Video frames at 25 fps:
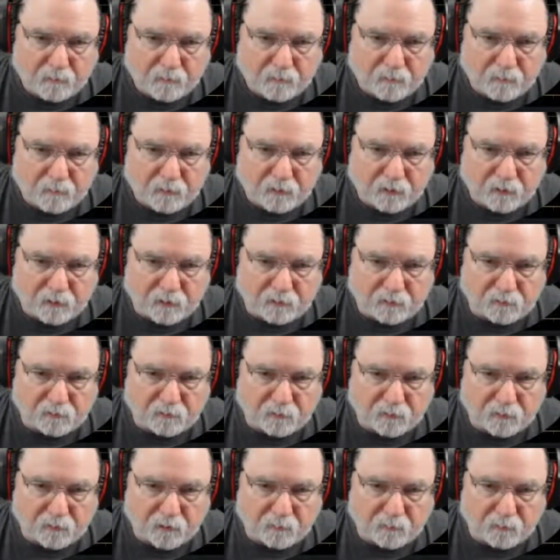Chances
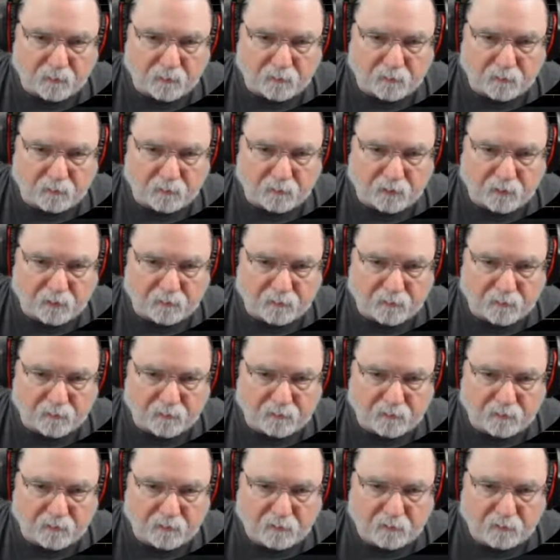are I'm not going to keep this
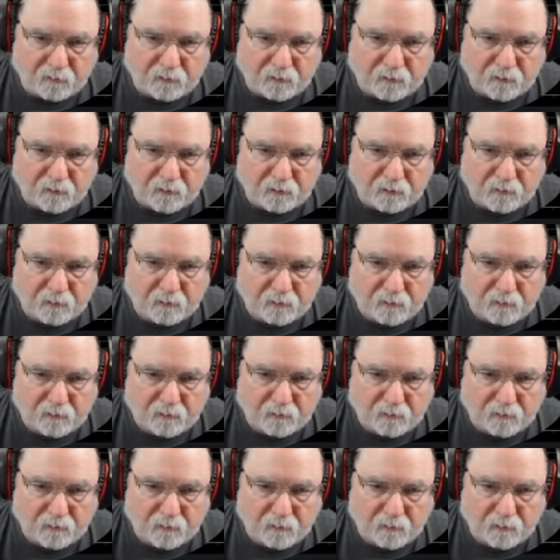anyway.
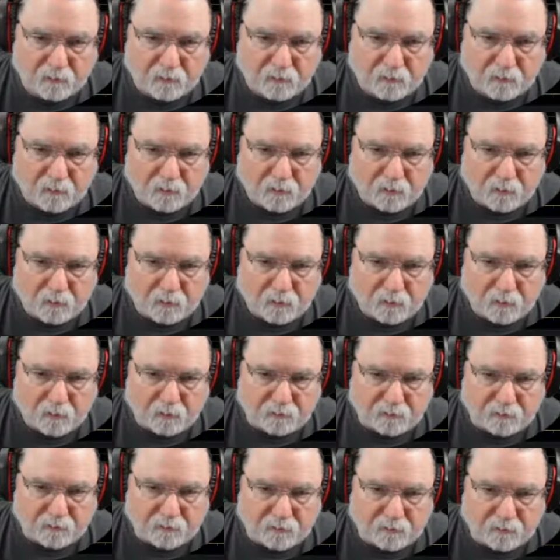
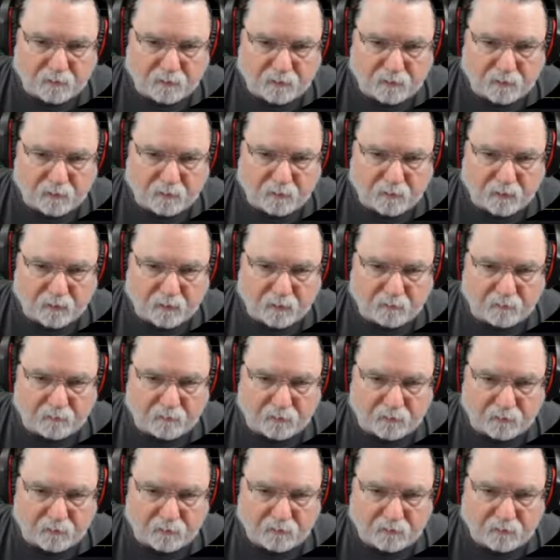So I say that about
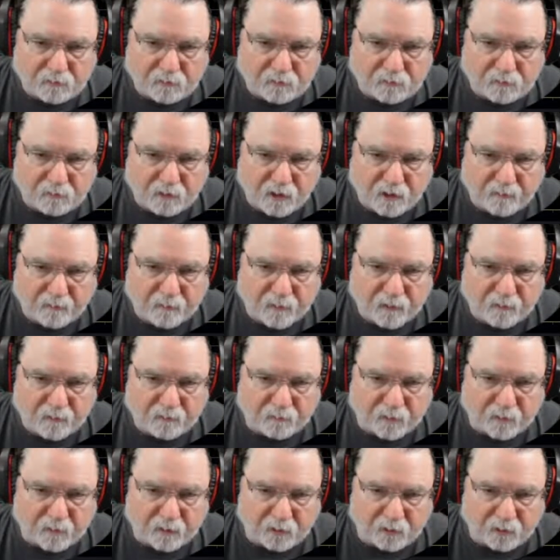everything. Let's just lop off
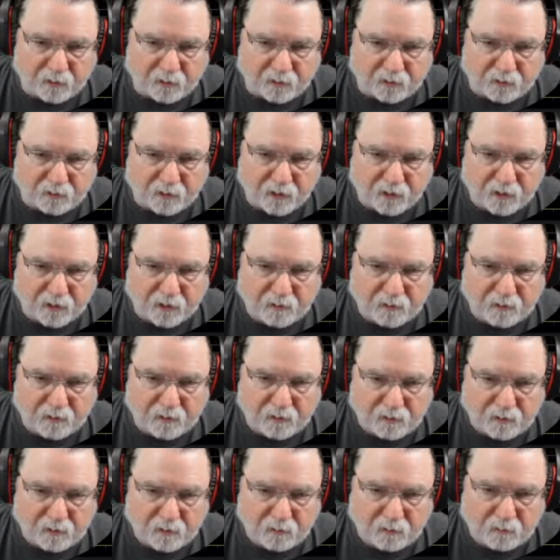my ear, shall we?
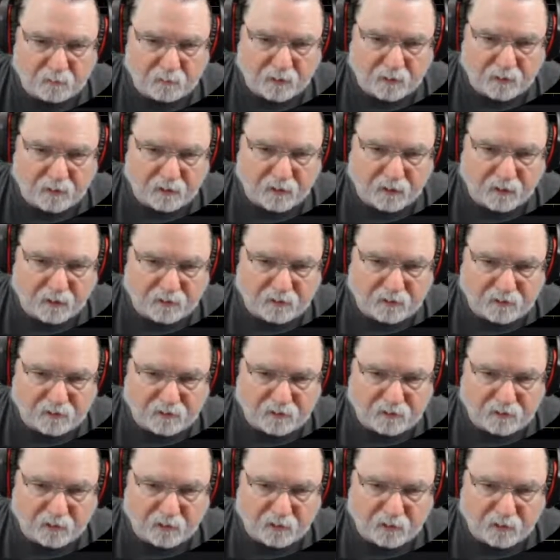Oh my gosh, he's
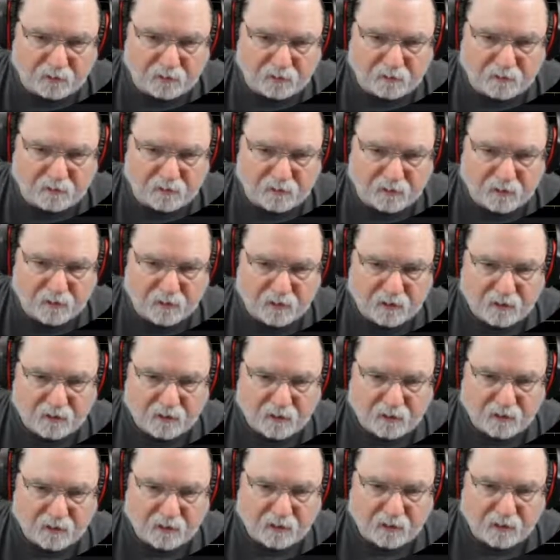earless.
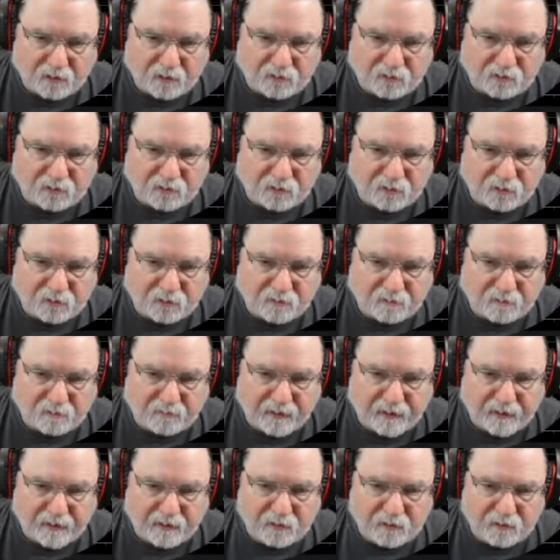He just did a
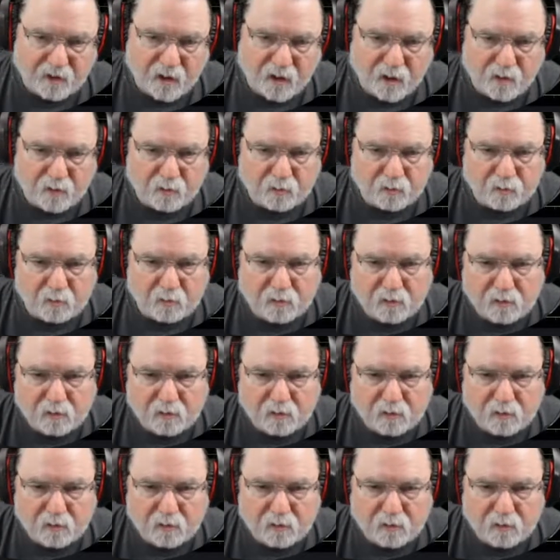Van Gogh.